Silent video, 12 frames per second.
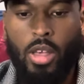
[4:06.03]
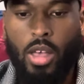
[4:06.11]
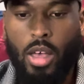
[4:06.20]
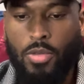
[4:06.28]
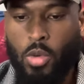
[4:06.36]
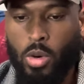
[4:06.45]

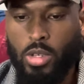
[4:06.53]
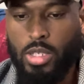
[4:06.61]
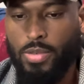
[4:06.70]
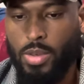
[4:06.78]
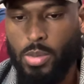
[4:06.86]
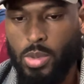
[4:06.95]
Of course,
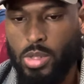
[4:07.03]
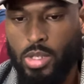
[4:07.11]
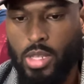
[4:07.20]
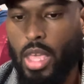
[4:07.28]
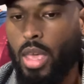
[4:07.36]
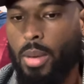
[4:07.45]
if it was
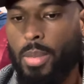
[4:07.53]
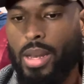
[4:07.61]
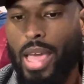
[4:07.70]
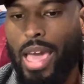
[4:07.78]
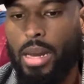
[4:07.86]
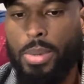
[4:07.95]
just him and
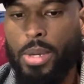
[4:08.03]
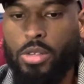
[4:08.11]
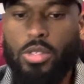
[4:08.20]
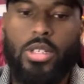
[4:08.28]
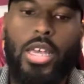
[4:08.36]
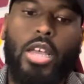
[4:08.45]
Adam Peters
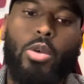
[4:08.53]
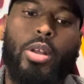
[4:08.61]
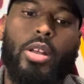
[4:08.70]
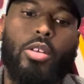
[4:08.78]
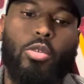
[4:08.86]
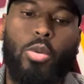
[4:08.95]
and Dan Quinn
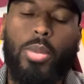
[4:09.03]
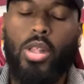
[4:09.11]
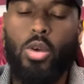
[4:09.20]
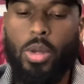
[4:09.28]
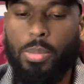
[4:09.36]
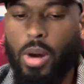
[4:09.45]
in a room
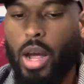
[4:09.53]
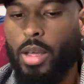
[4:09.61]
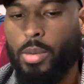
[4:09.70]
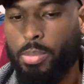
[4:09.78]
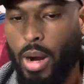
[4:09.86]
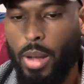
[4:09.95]
alone, he
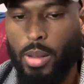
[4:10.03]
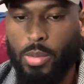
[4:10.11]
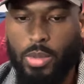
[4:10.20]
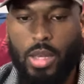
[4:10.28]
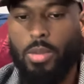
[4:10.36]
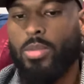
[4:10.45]

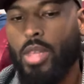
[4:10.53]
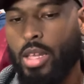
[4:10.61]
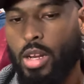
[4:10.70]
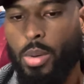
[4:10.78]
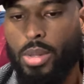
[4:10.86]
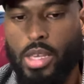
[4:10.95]
probably they
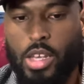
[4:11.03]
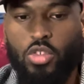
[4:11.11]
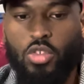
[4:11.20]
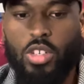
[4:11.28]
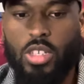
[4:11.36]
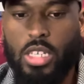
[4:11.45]
know what the
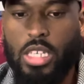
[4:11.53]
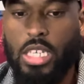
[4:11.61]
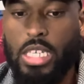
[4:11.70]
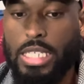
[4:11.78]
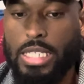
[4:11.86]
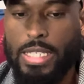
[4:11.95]

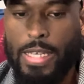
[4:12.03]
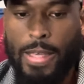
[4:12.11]
injury is.